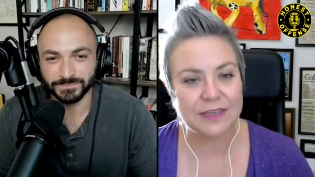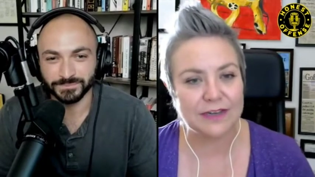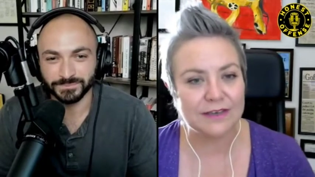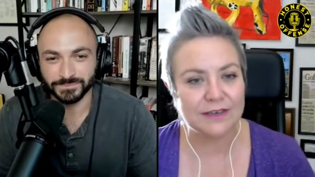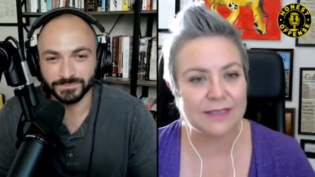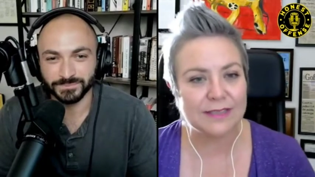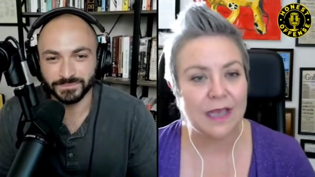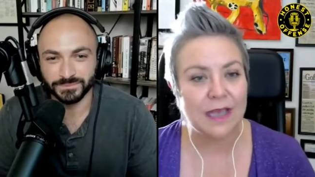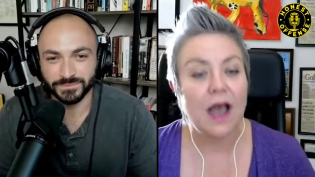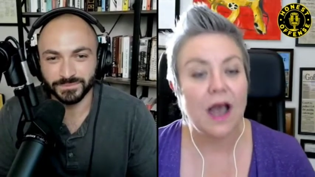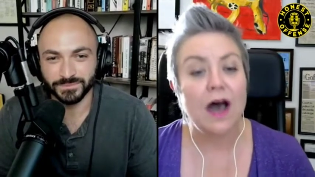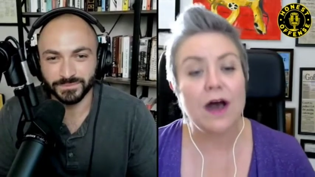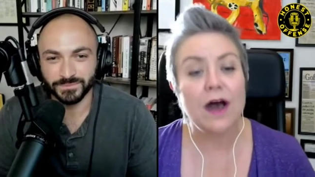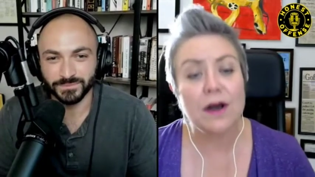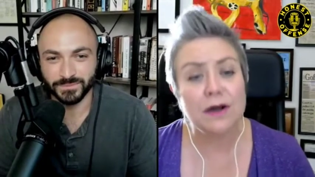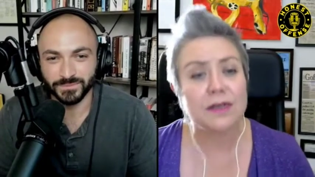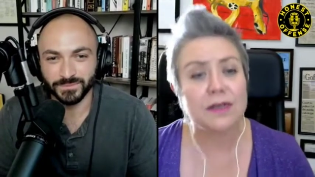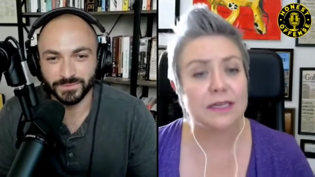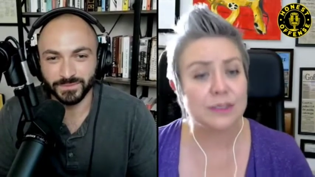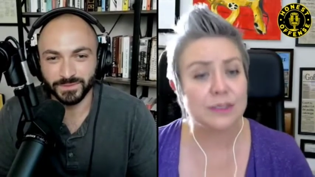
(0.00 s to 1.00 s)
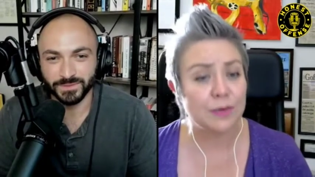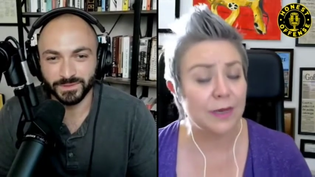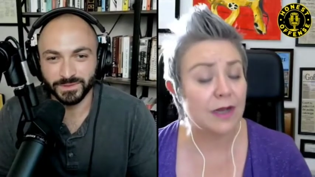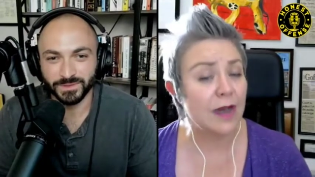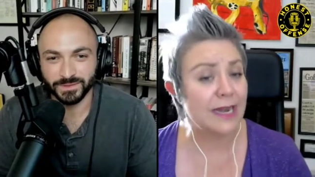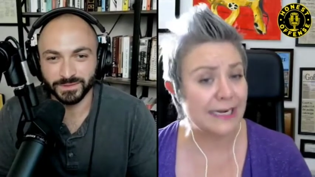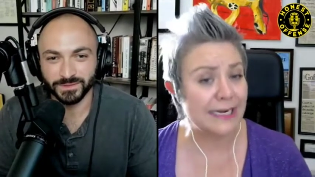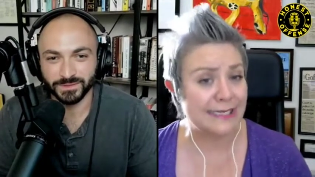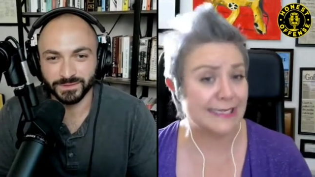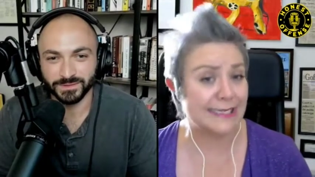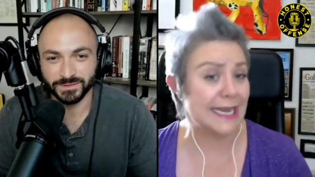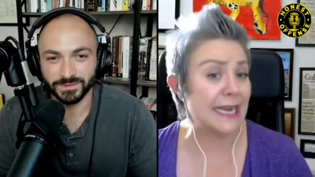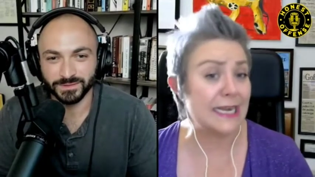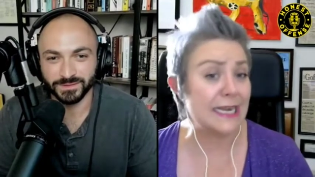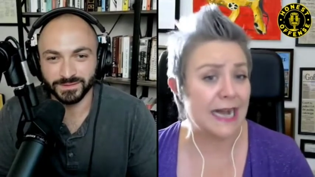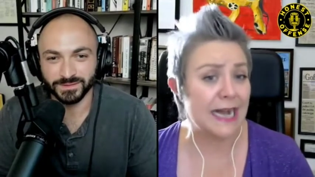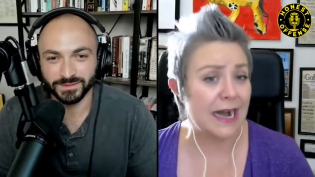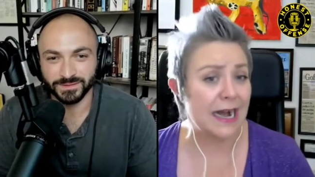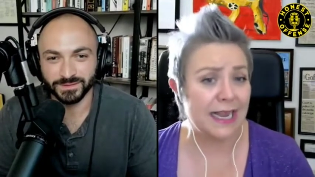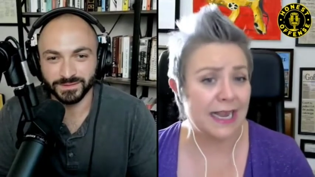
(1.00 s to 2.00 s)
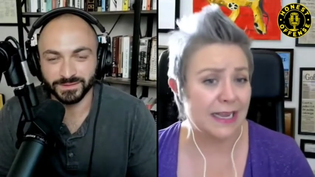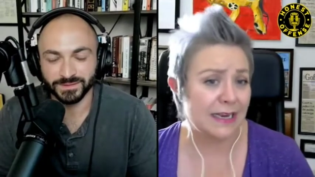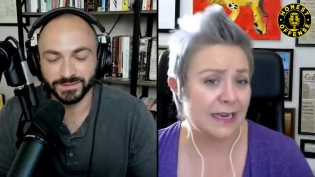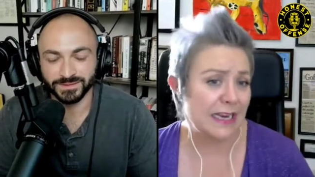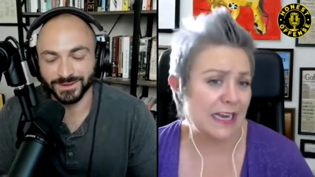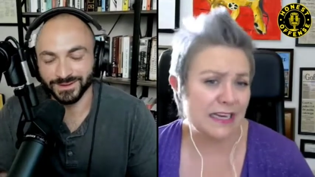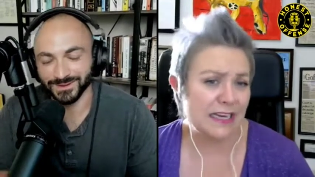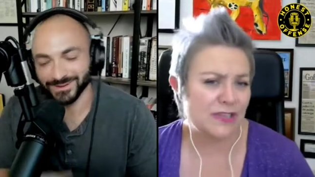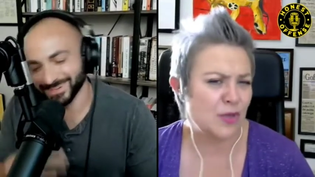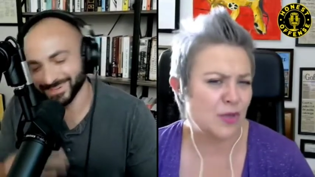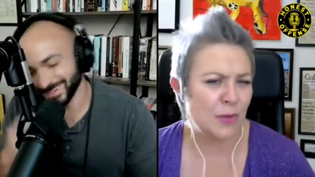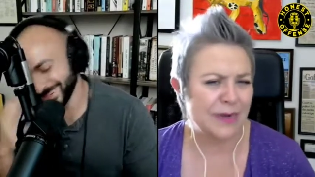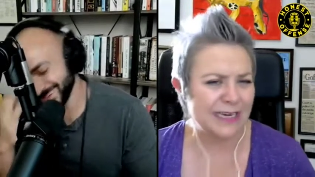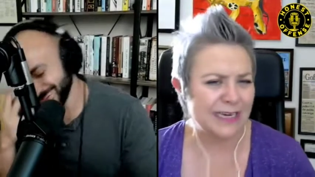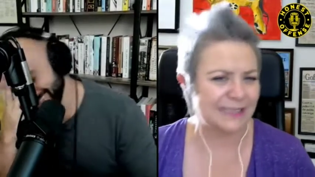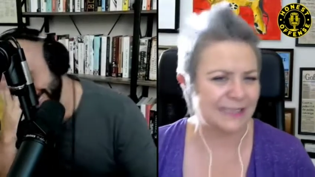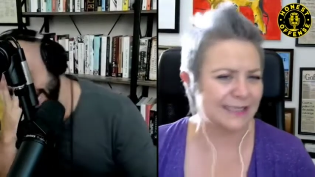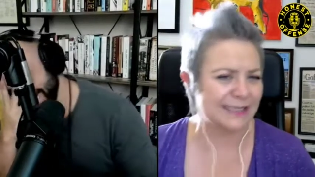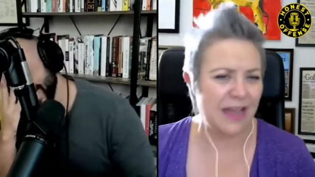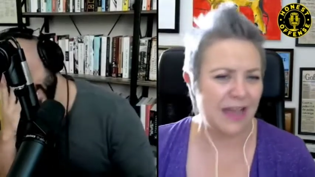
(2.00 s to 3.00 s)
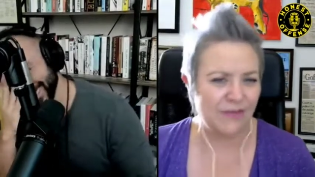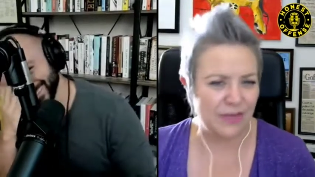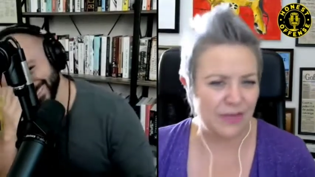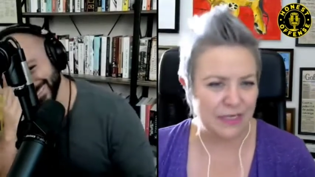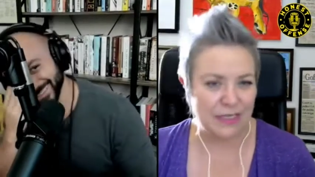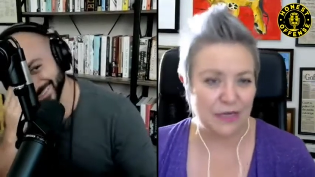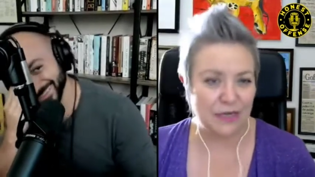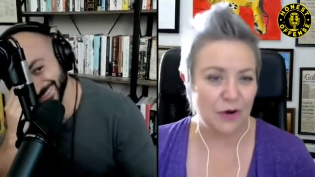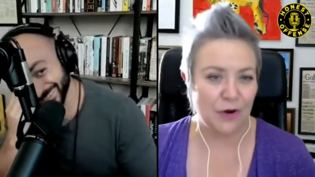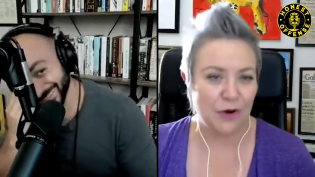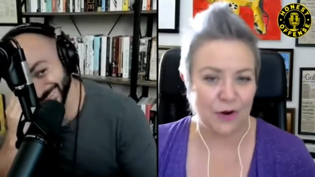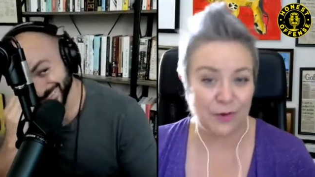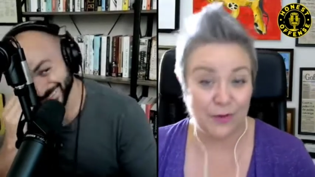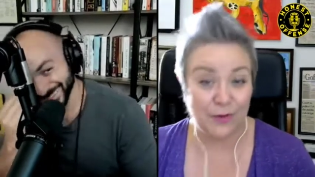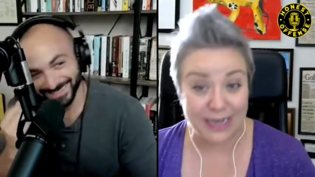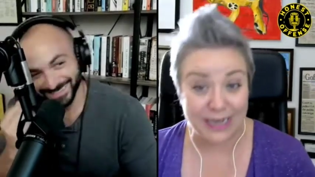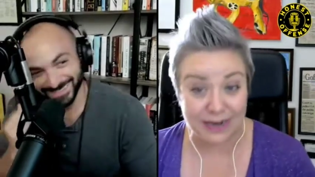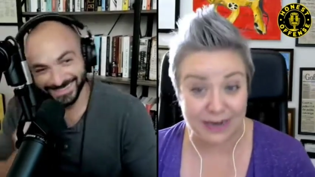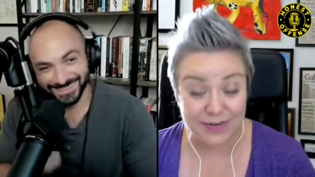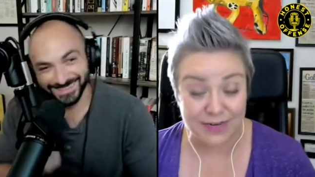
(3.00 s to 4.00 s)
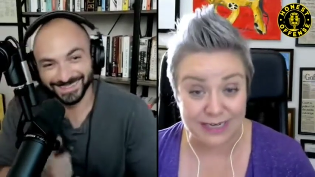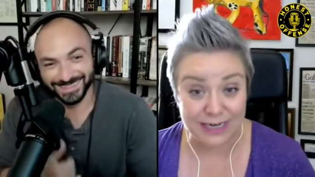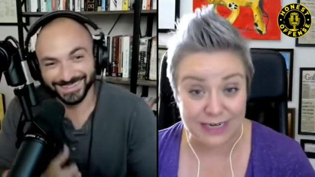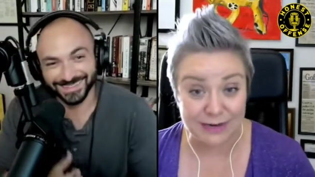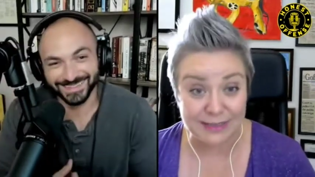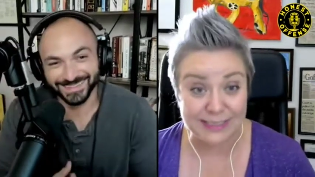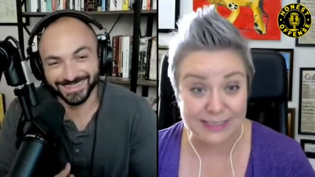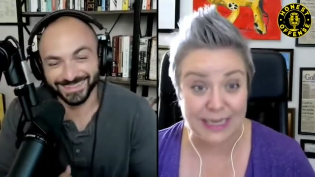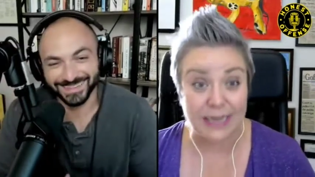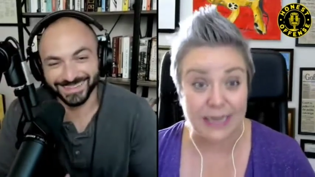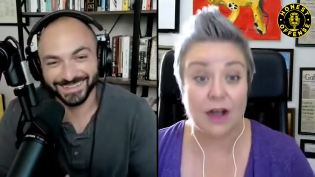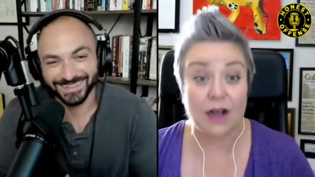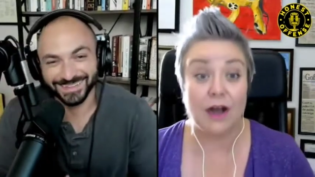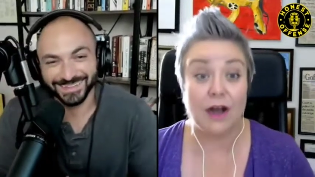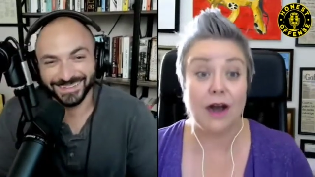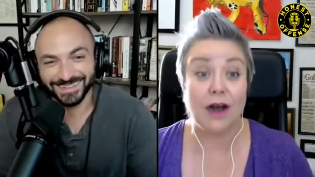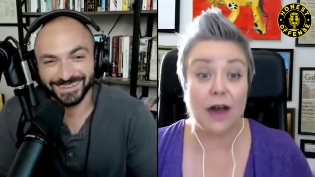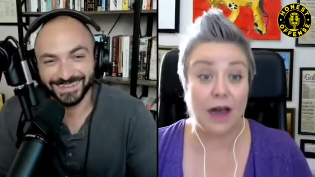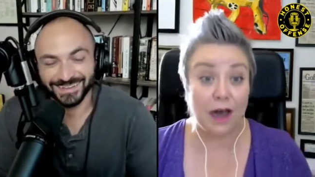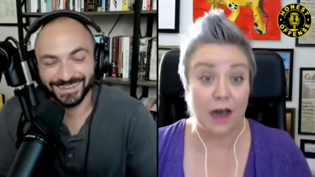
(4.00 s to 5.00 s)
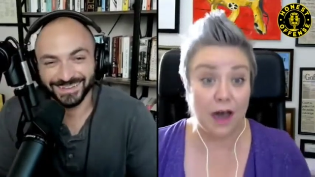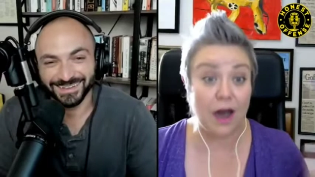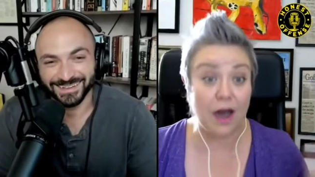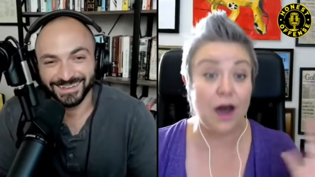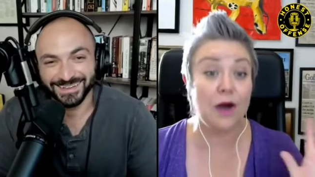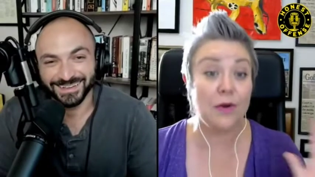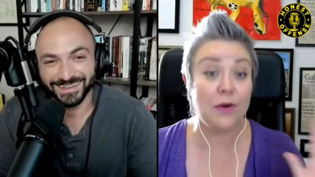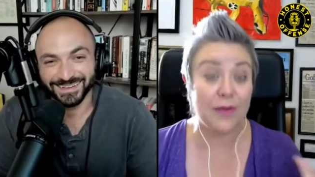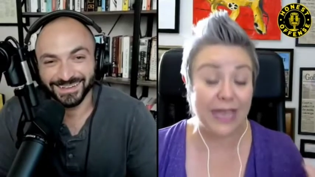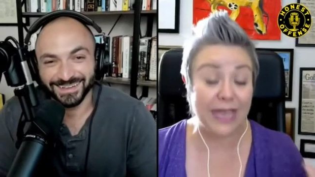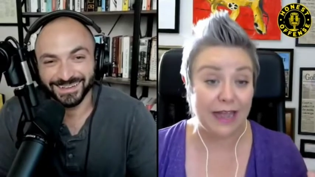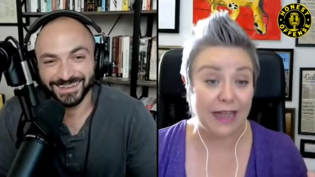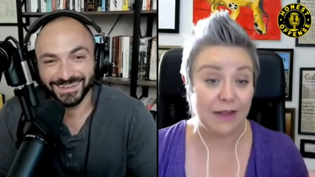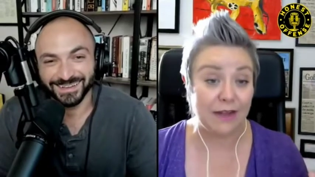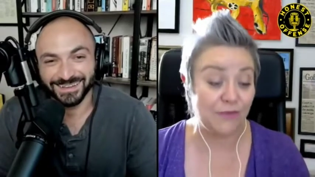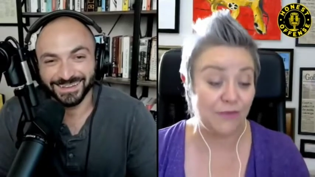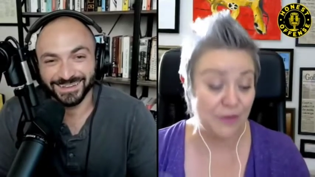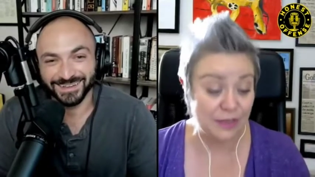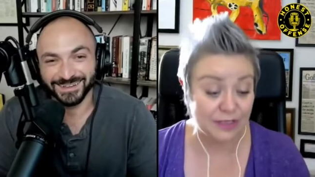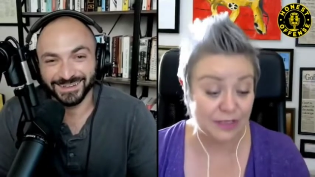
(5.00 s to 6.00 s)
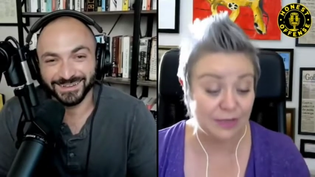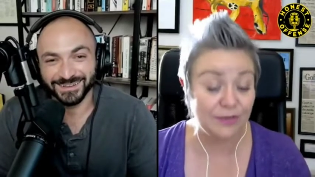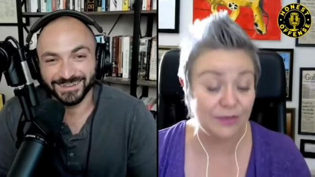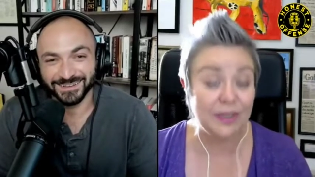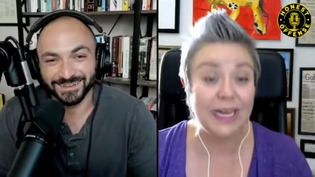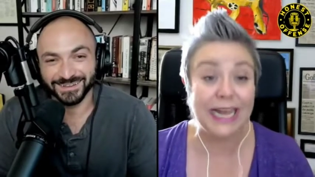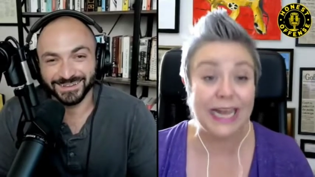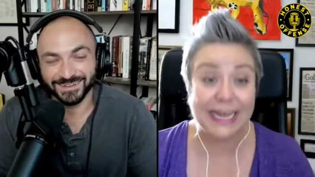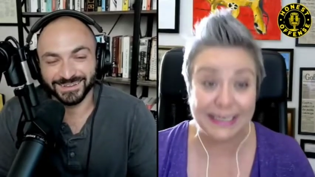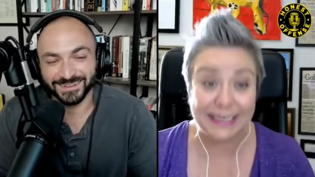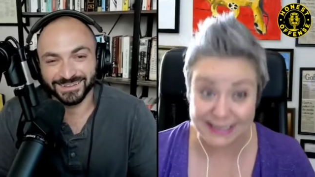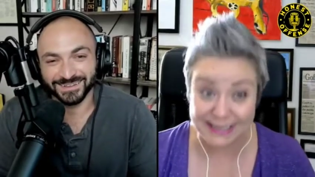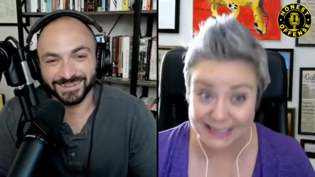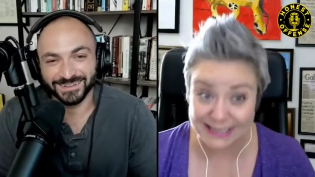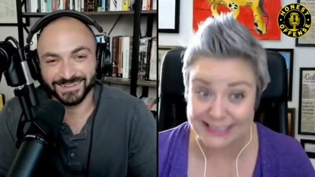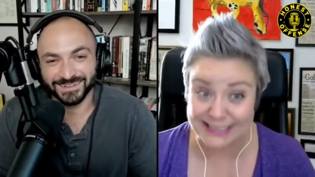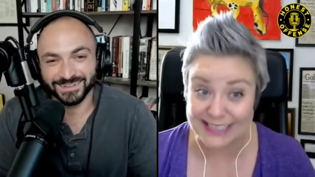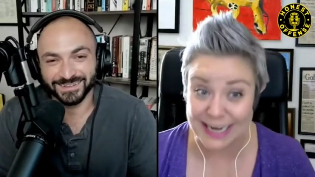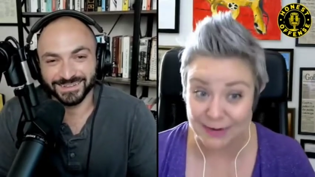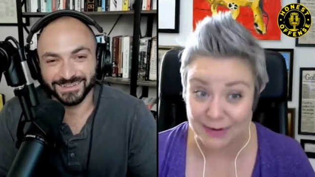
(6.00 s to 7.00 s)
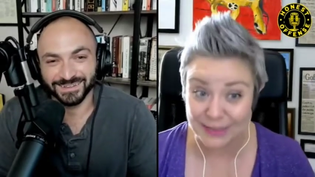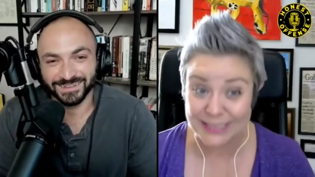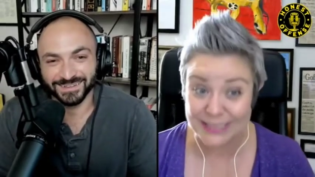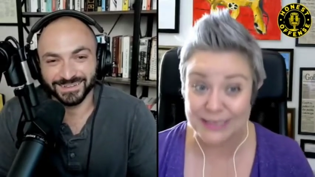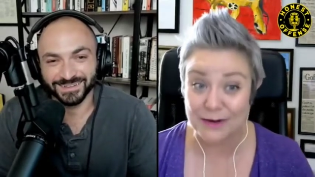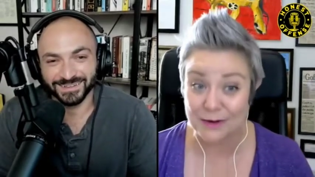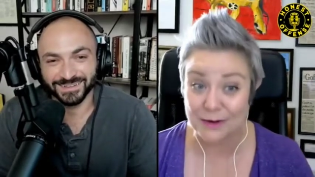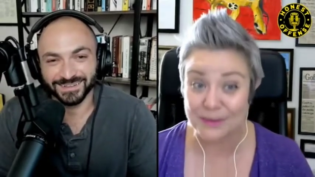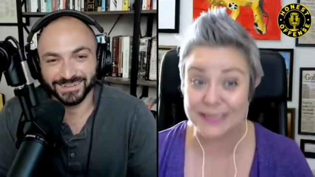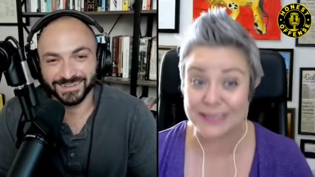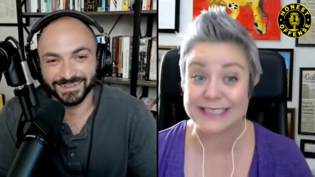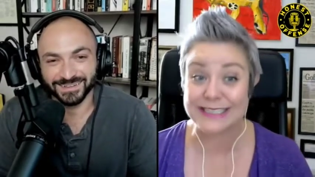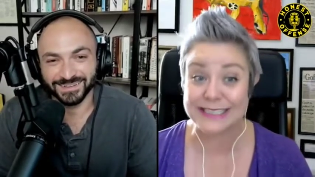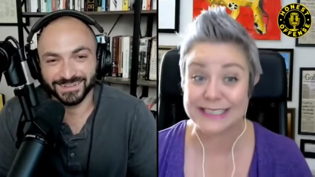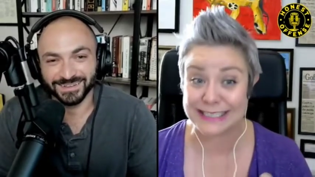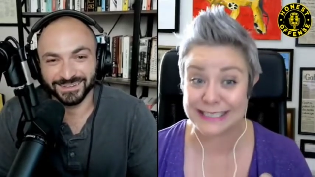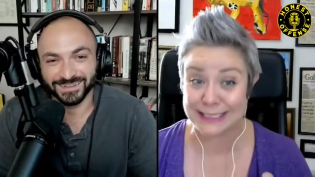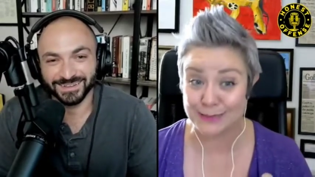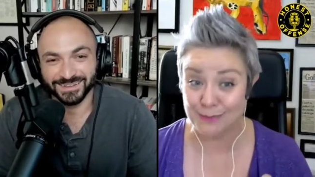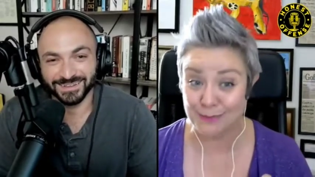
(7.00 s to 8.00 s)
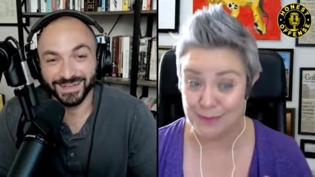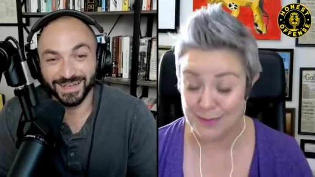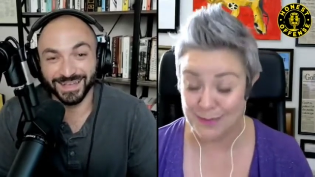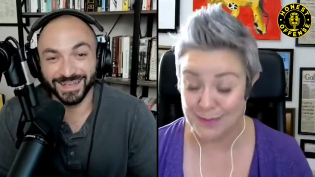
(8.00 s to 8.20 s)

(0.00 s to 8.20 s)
Speaker 1: goes, oh, because we got a dead guy in like 27 or whatever. And I was like, okay, first of all, at least now I know what the smell